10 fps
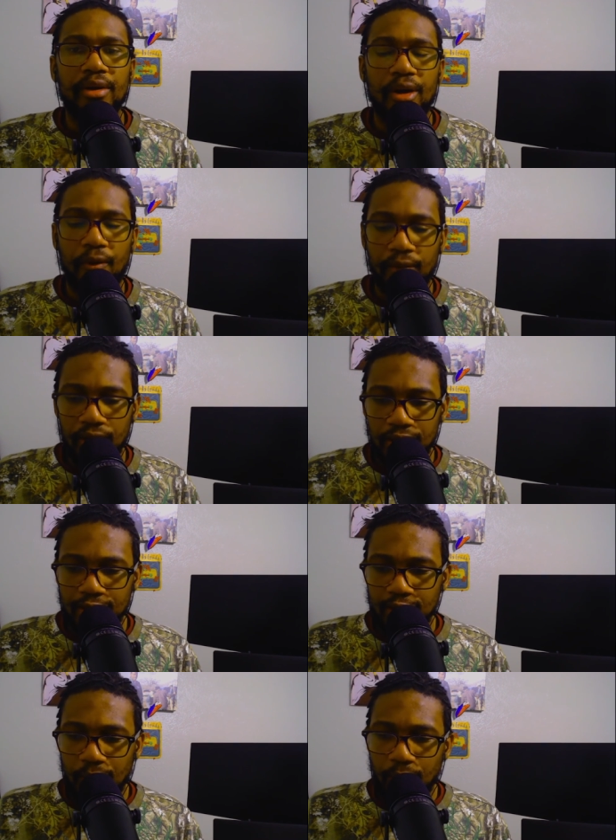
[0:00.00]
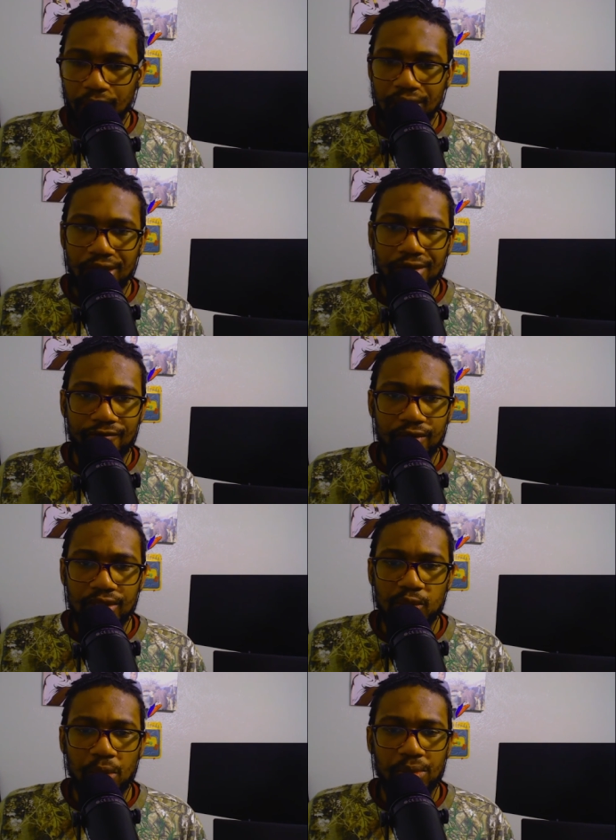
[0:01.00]
We're going to stop right here for this
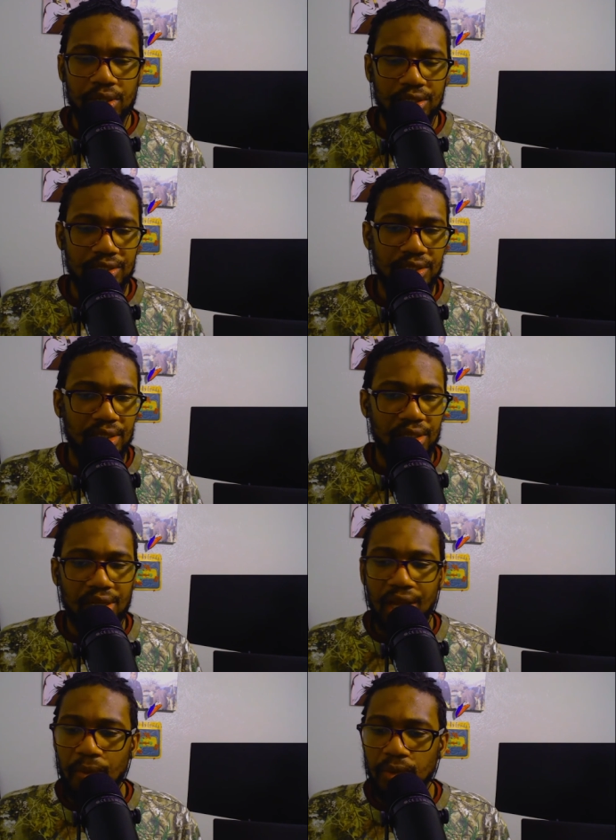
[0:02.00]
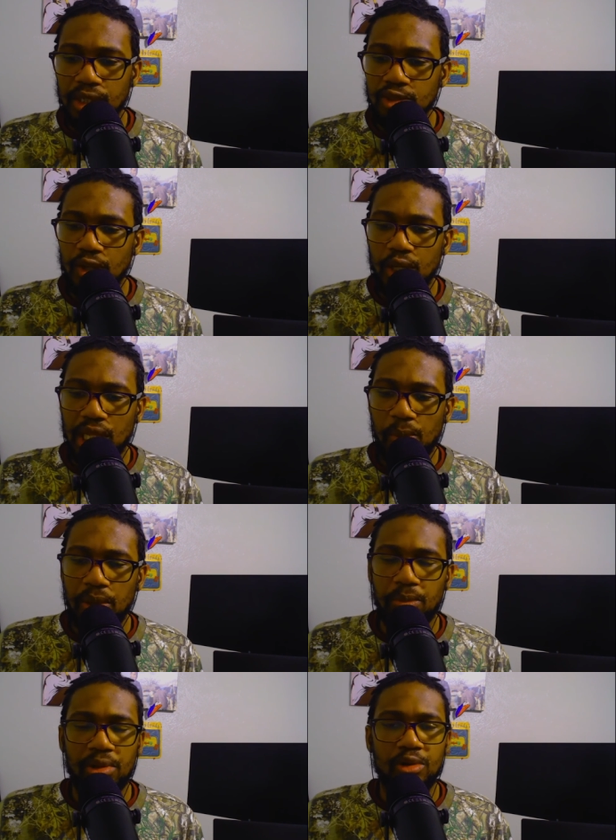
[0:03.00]
one because I'm going to try to keep it
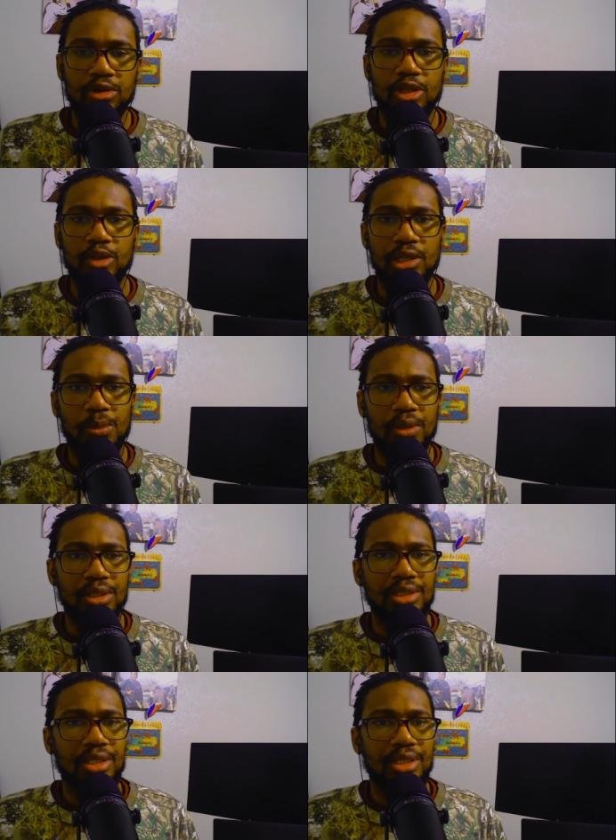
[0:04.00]
below 30 minutes.